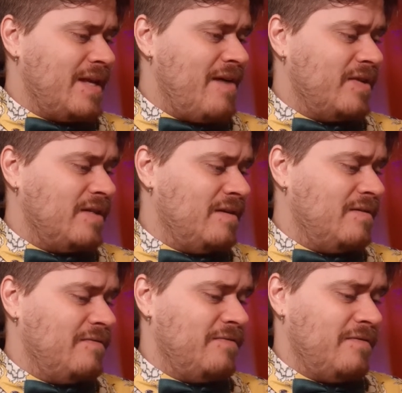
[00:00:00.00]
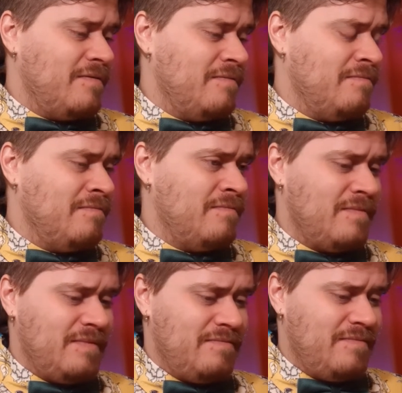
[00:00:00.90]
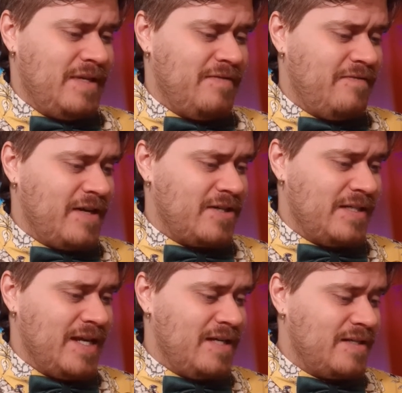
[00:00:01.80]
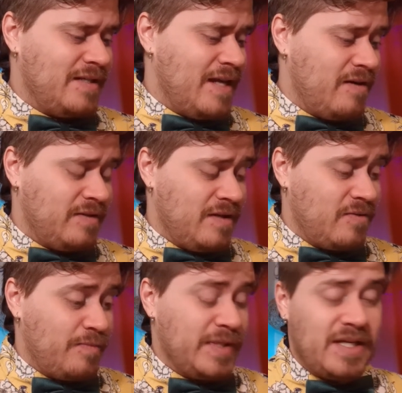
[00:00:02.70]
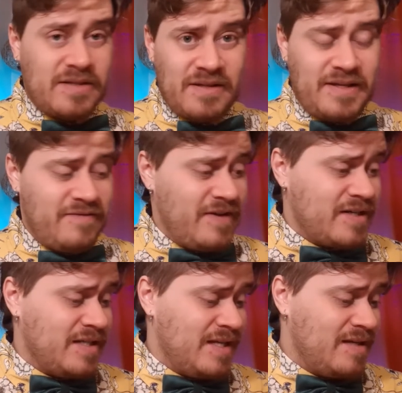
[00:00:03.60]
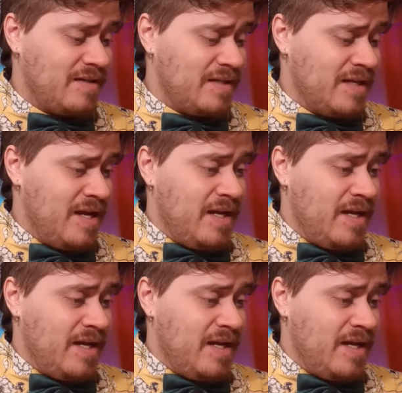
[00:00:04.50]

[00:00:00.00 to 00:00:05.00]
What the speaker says: have a ton of infectious agents out there, or potentially infectious agents,